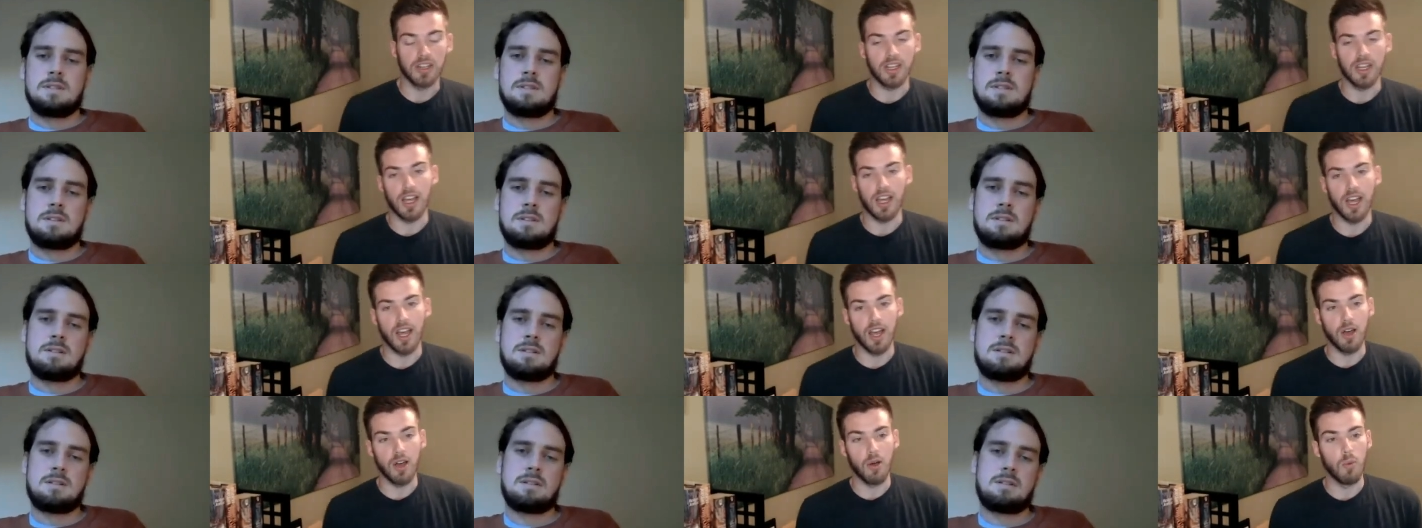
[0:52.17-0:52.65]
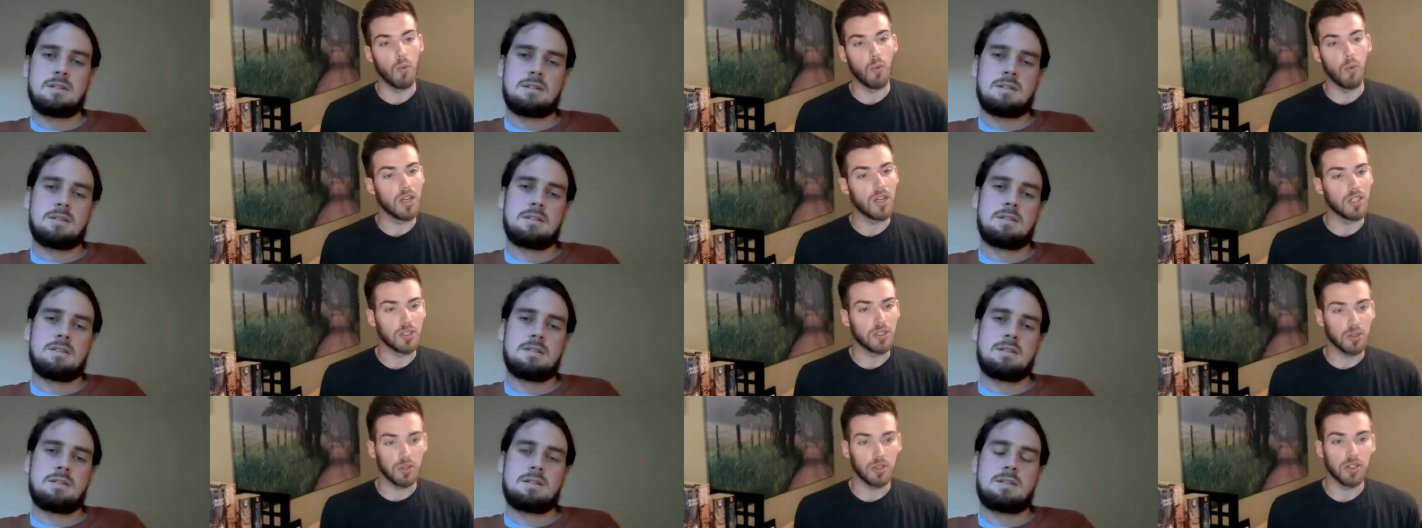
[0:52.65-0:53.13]
Speaker 1: uh,
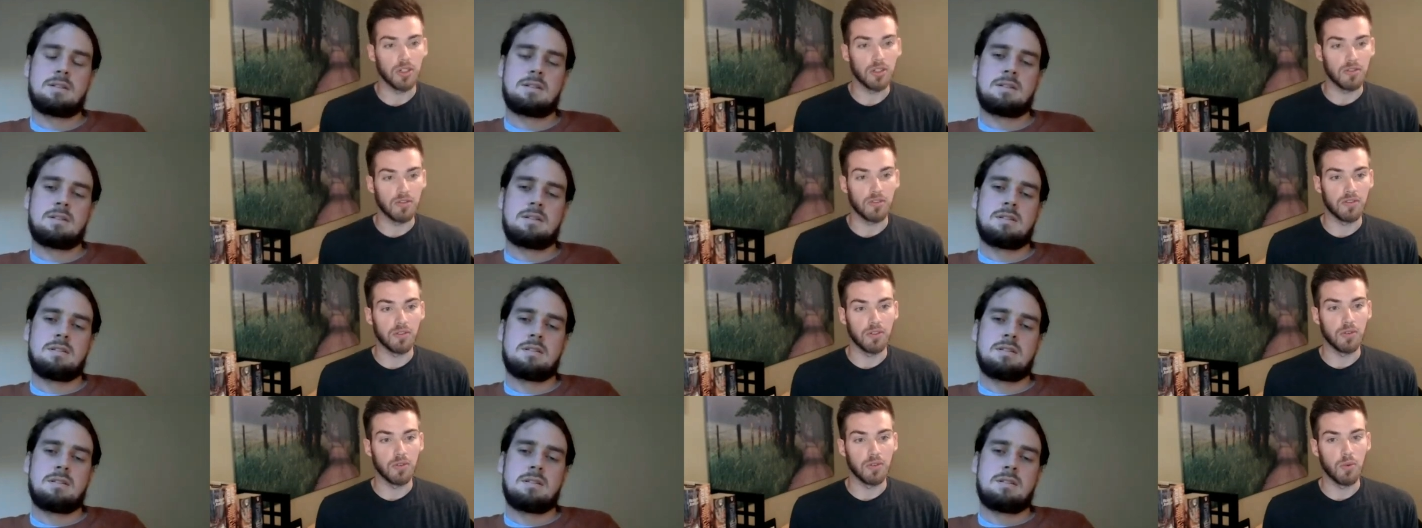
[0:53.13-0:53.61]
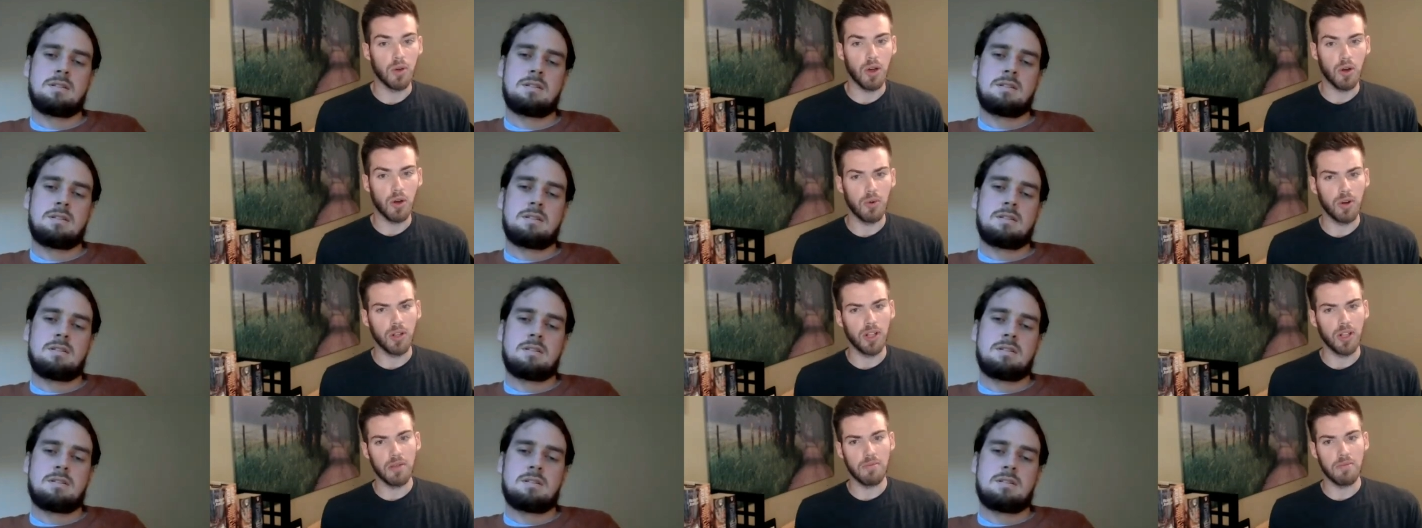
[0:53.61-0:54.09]
what sort of what
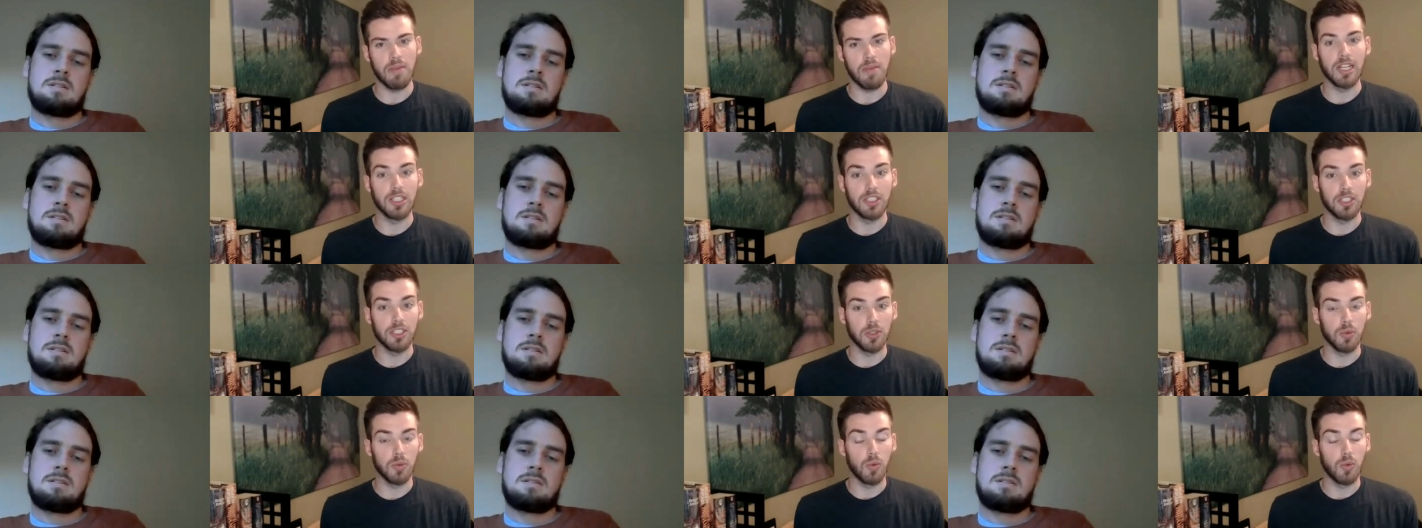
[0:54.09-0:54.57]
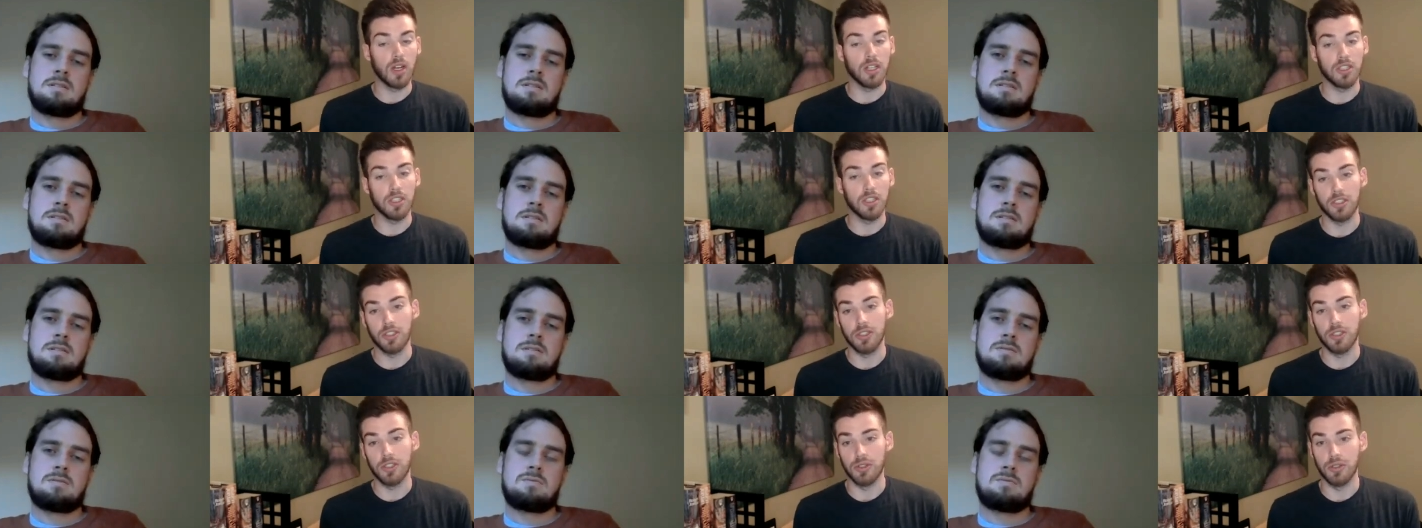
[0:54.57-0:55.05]
really made you want
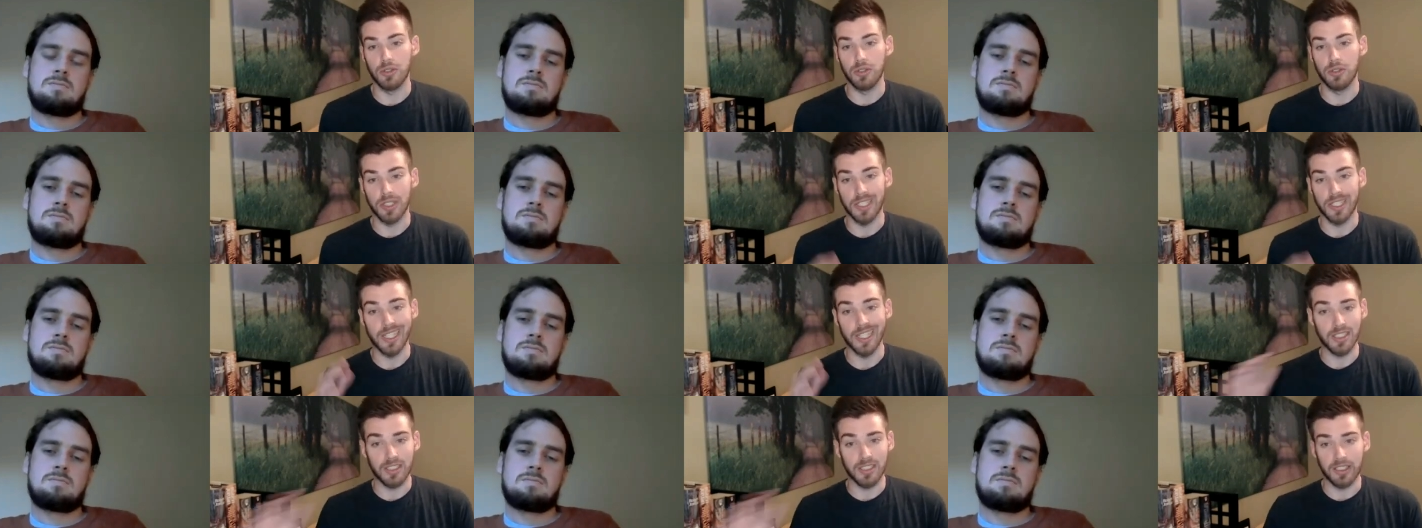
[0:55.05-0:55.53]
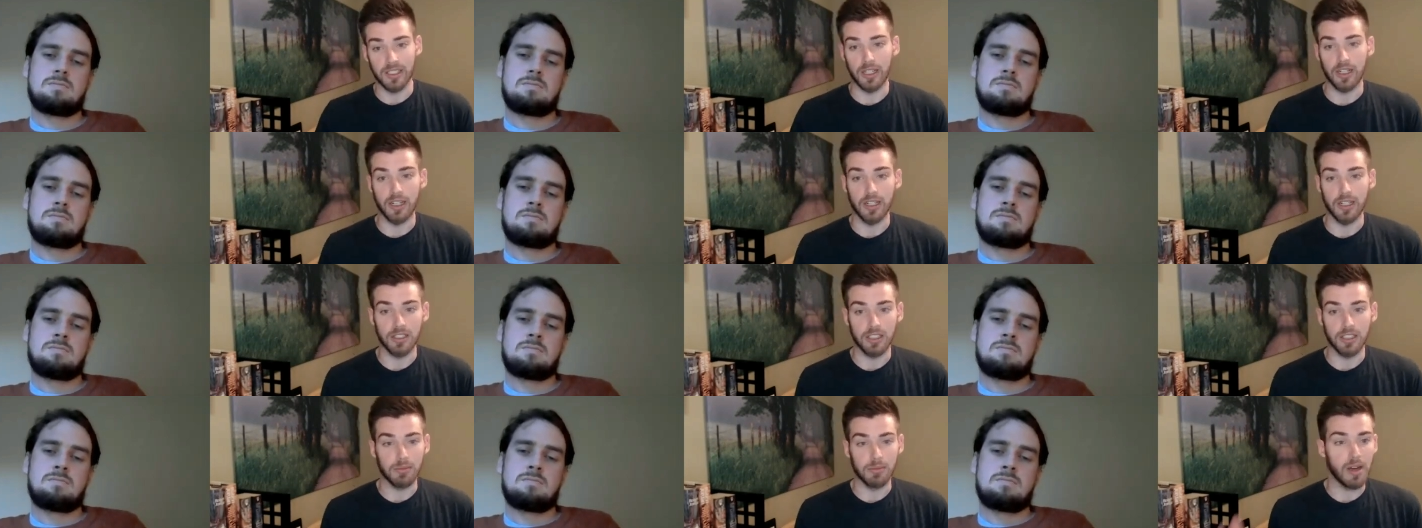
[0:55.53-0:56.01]
to get
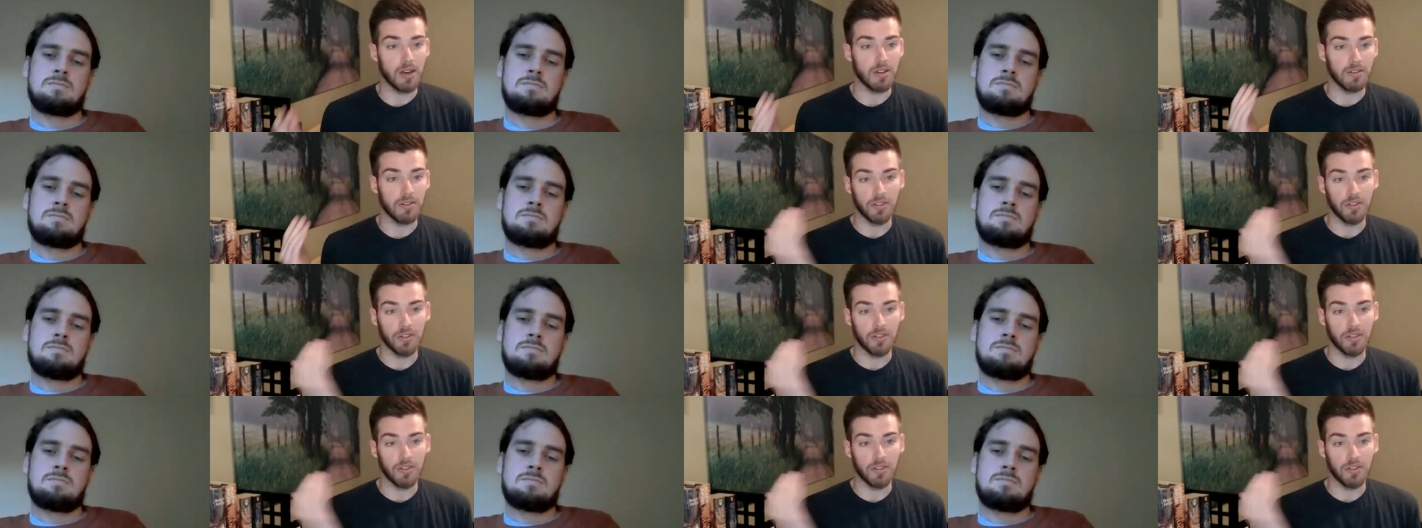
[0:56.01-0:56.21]
serious about